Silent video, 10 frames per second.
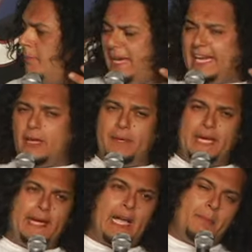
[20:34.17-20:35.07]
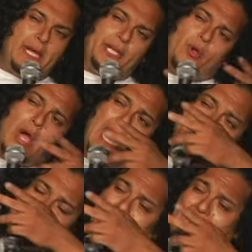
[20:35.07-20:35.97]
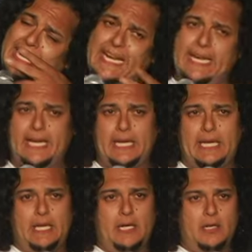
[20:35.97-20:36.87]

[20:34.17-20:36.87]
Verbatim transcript: Baby, I made you a hot pocket.